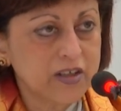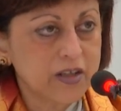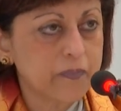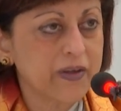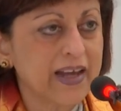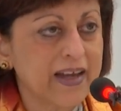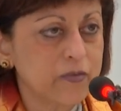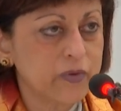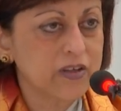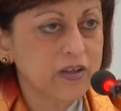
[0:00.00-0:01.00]
It
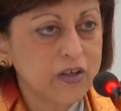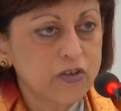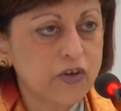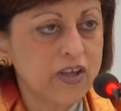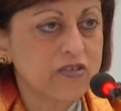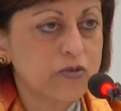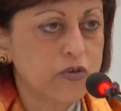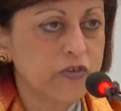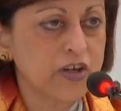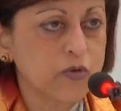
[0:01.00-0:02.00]
began with 3,
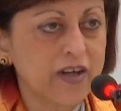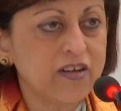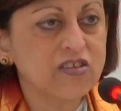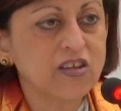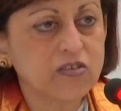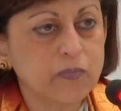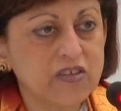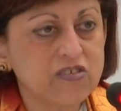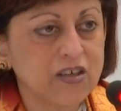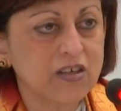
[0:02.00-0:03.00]
326
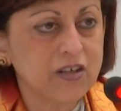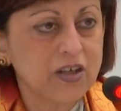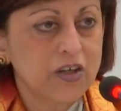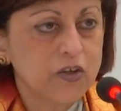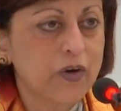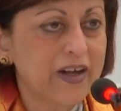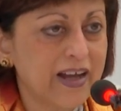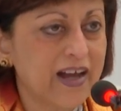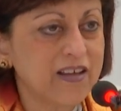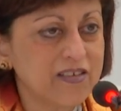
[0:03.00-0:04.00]
BC. You had
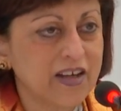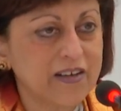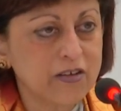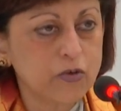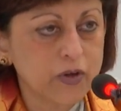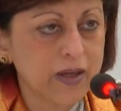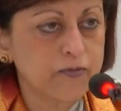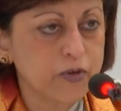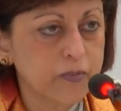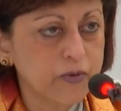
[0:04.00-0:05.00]
Alexander who came
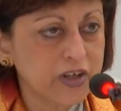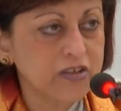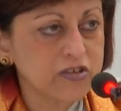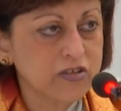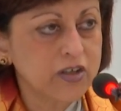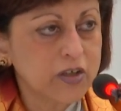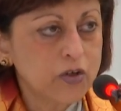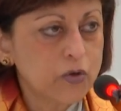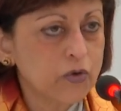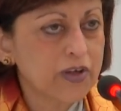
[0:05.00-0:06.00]
from Greece,
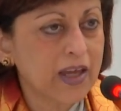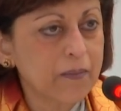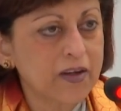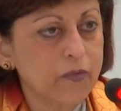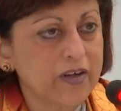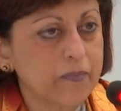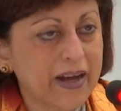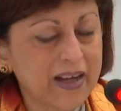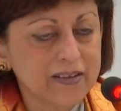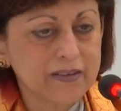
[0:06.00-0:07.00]
who came and went
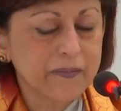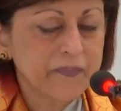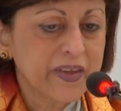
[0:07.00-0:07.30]
back.